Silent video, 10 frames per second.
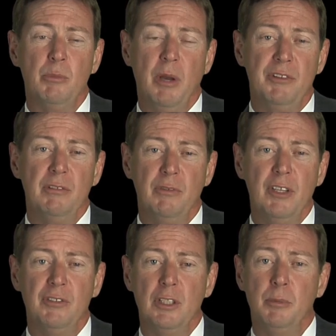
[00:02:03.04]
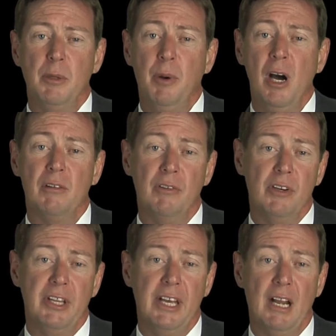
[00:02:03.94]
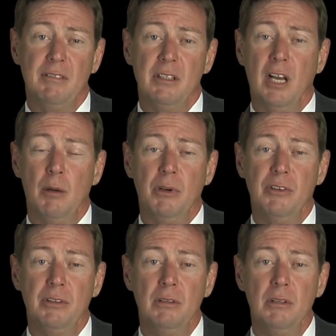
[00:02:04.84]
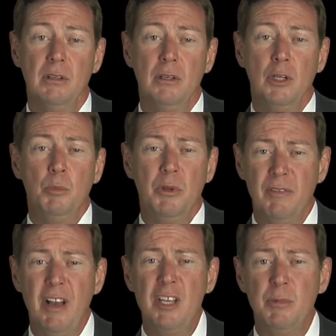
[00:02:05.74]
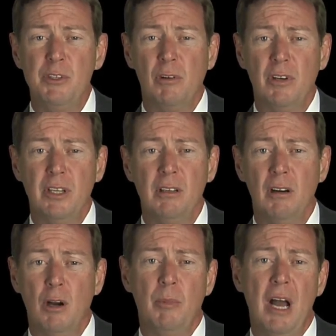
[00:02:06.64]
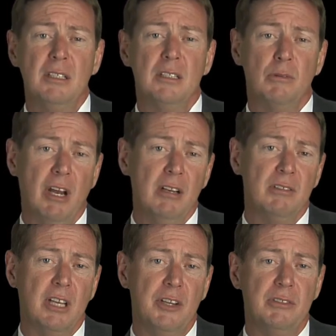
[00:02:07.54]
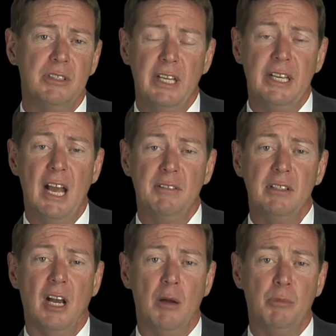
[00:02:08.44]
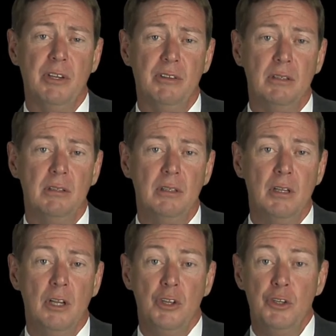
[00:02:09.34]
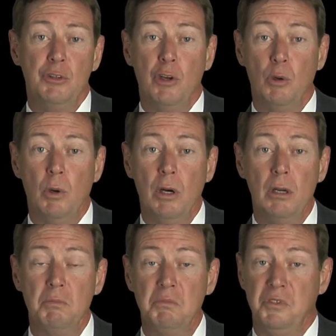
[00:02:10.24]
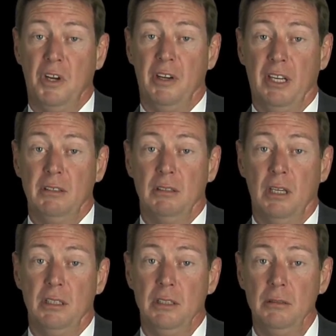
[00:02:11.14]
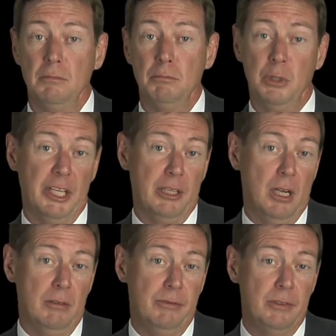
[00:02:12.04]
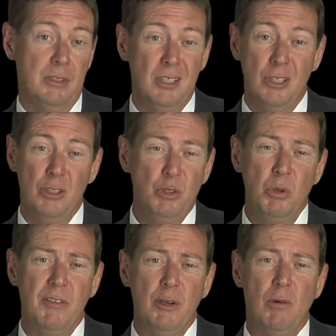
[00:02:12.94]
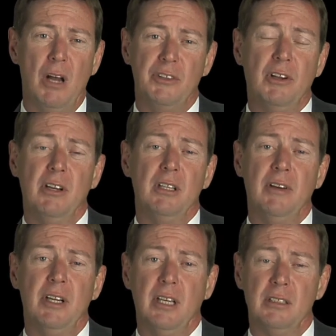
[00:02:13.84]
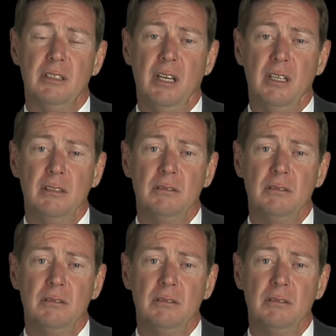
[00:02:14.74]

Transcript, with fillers: patient who feels a little bit punk for a day after the operation, but the vast majority are back to their regular schedule the day after the operation. You can go to work, start exercising, play golf, do whatever you want starting the very next day.